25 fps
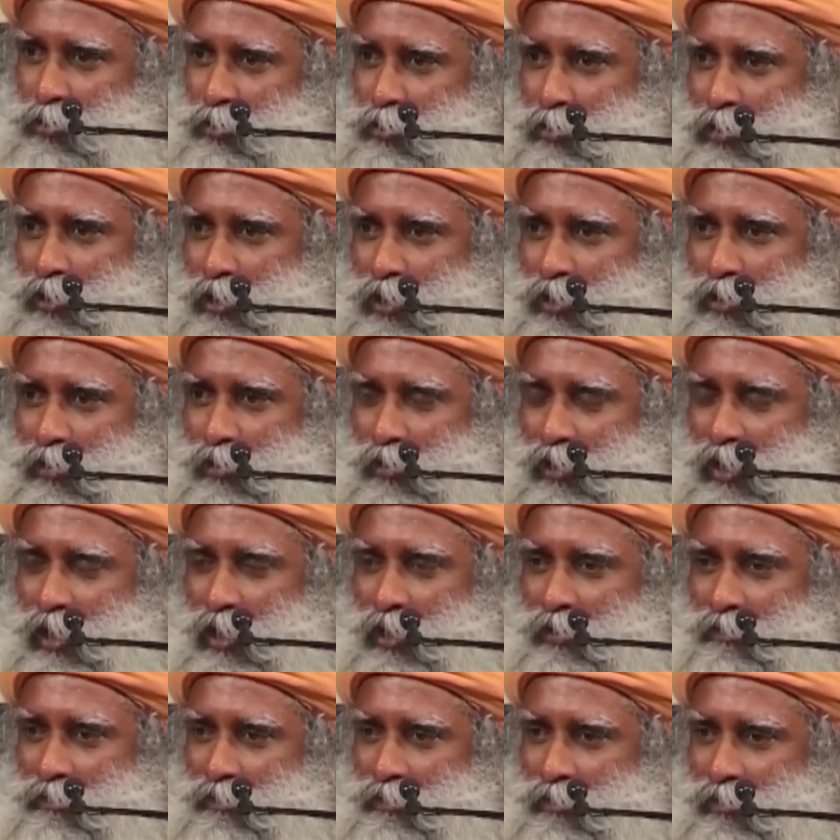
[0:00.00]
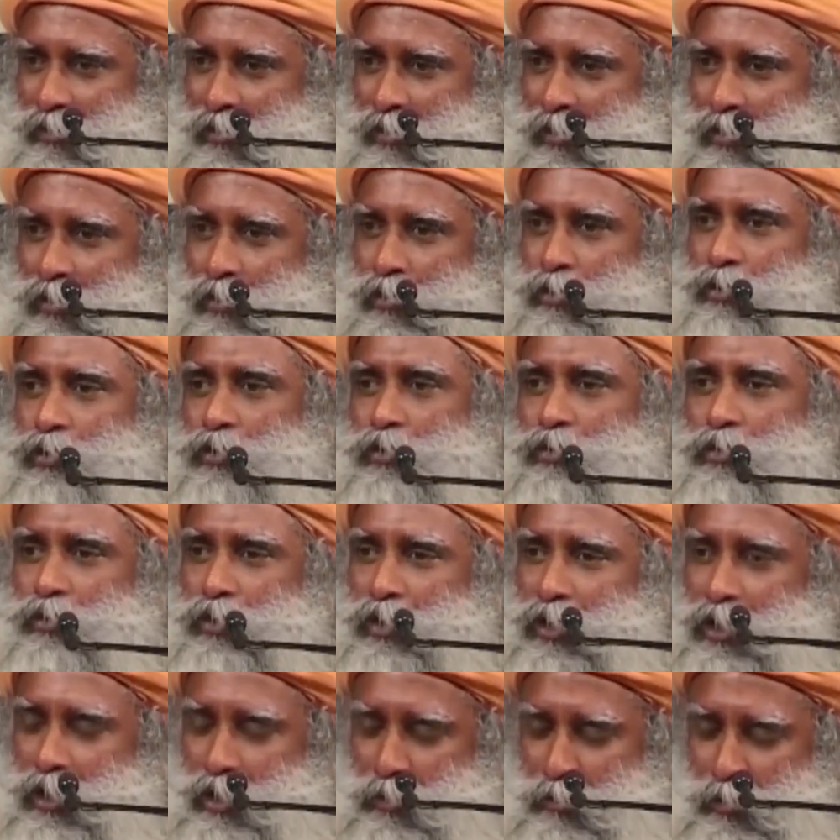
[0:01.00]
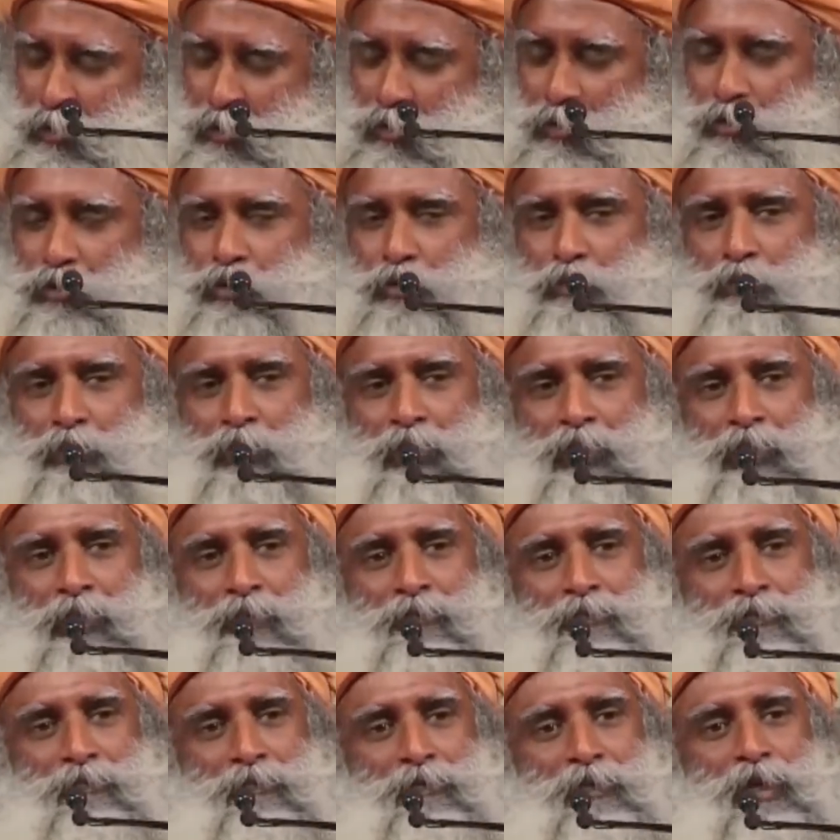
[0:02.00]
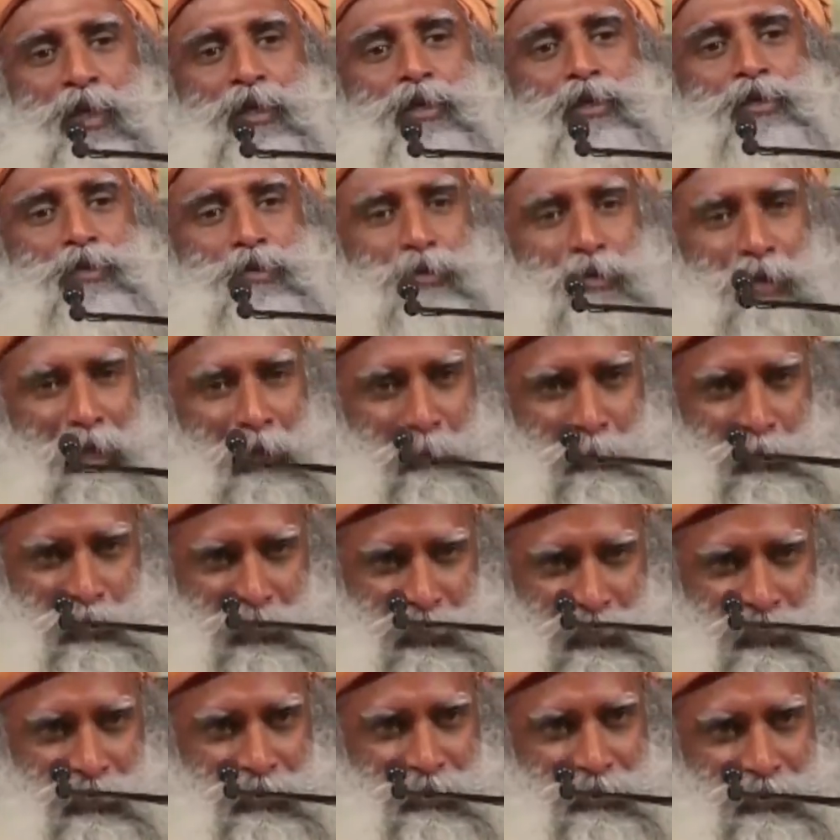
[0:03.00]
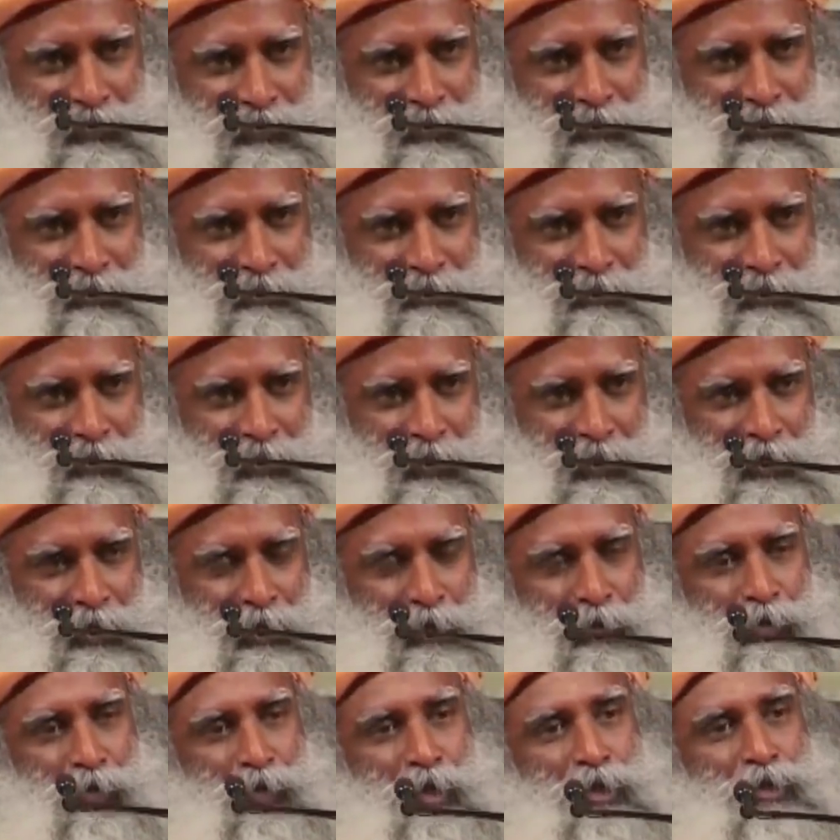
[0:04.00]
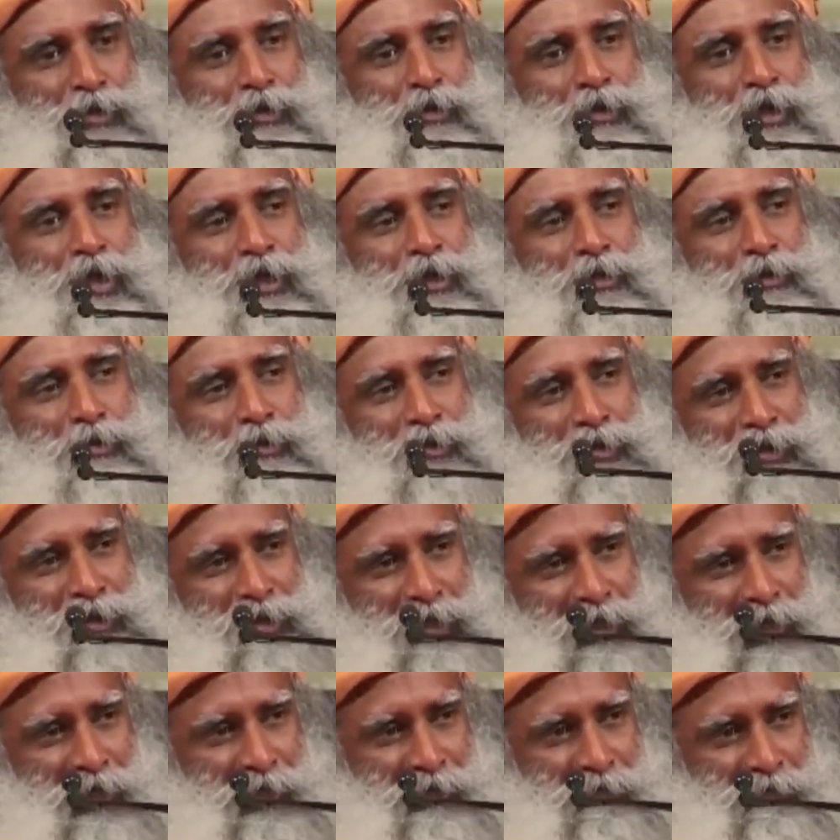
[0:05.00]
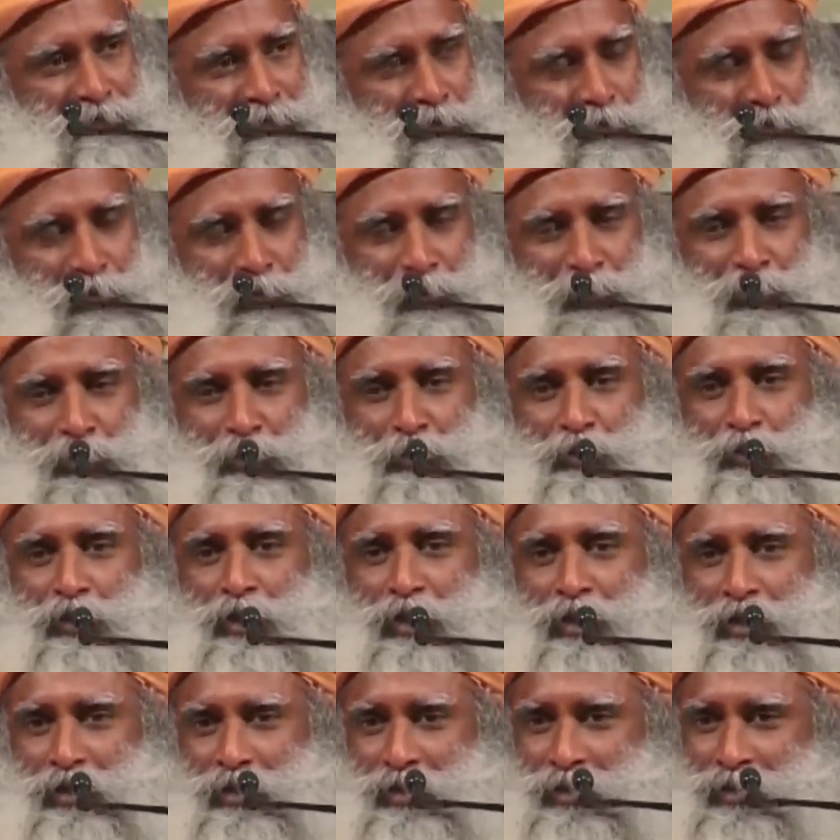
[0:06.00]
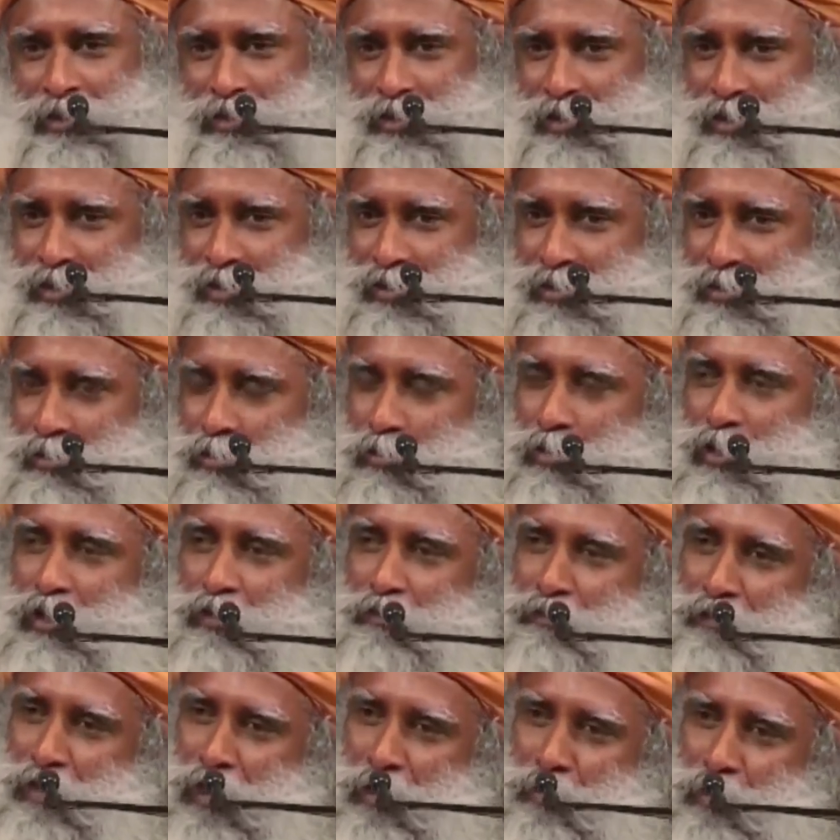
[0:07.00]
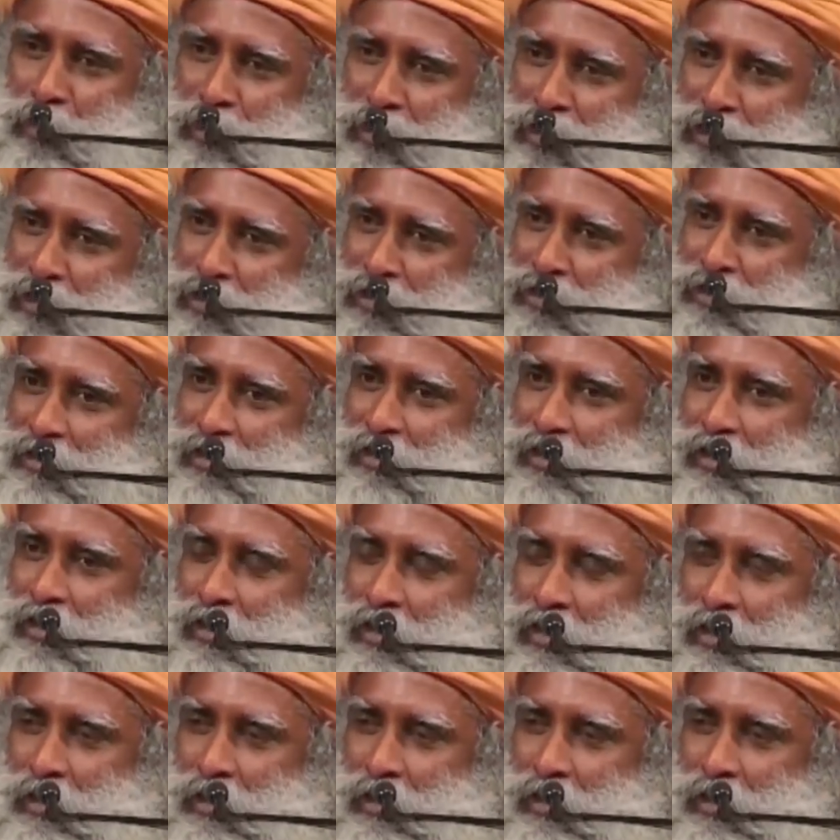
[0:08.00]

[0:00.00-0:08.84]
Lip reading: you're doing in your life, you're doing it because you believe that is your happiness. You educate yourself, you pursue careers, you build families,